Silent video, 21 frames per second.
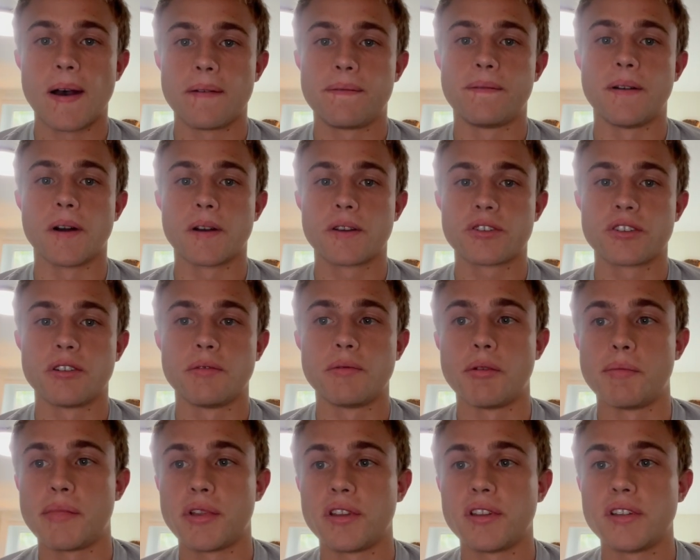functional
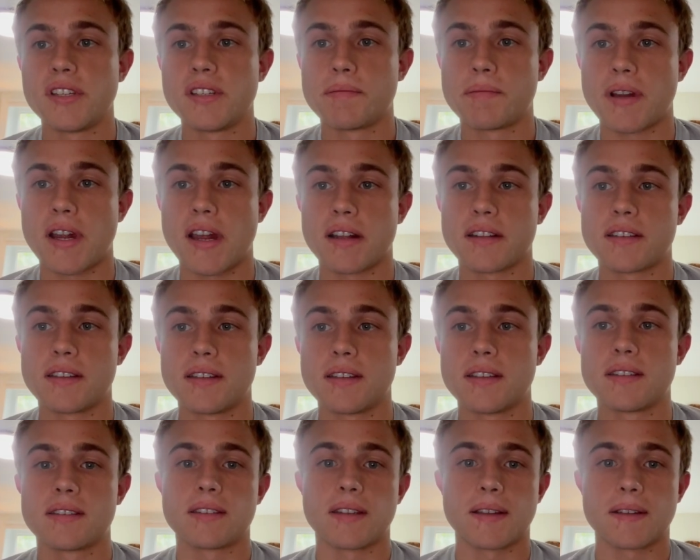mobility
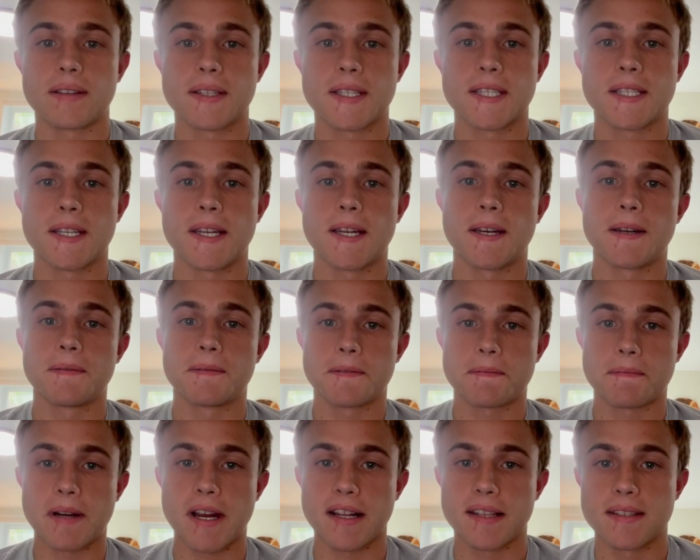practice like
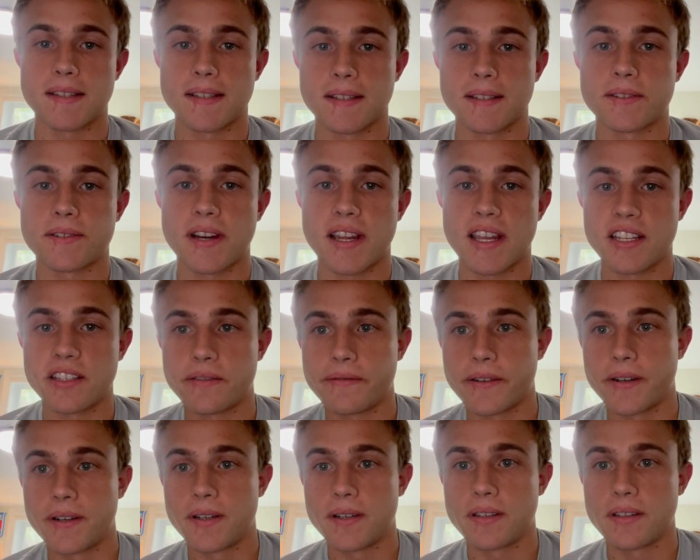practicing
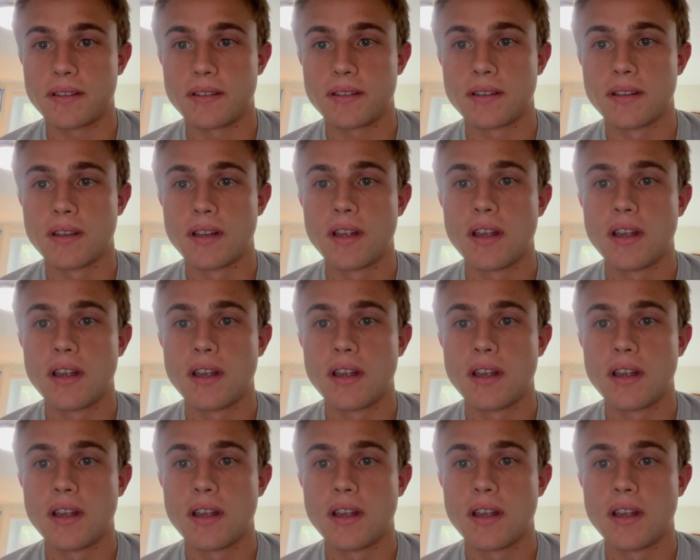transfers,